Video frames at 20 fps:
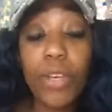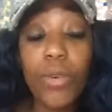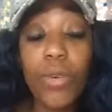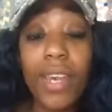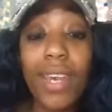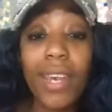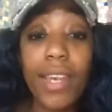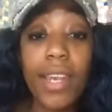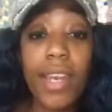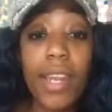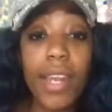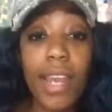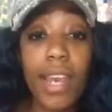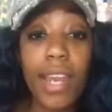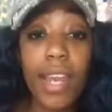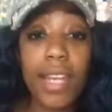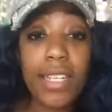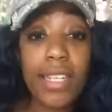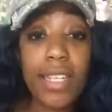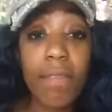You can get
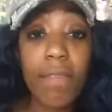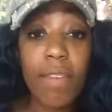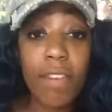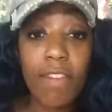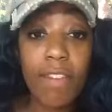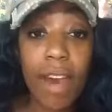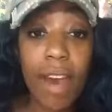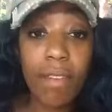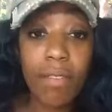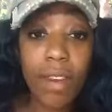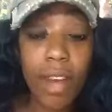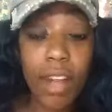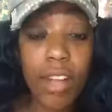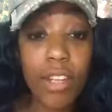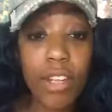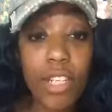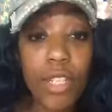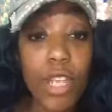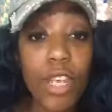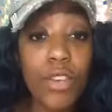in at
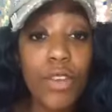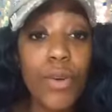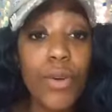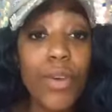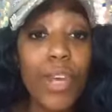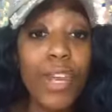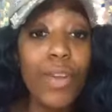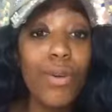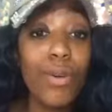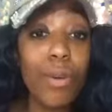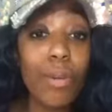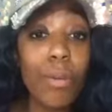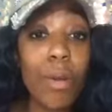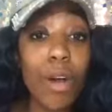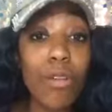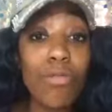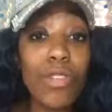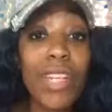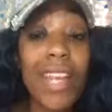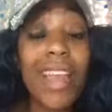$75 and you'll get group
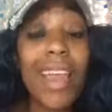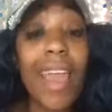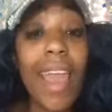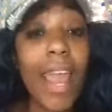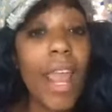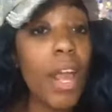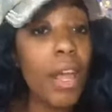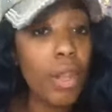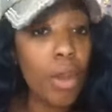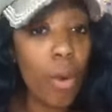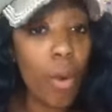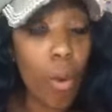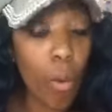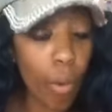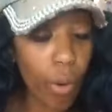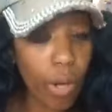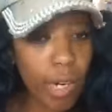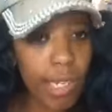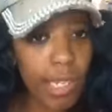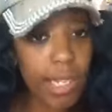coaching and a
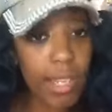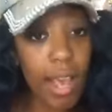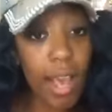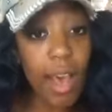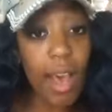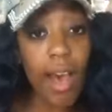course.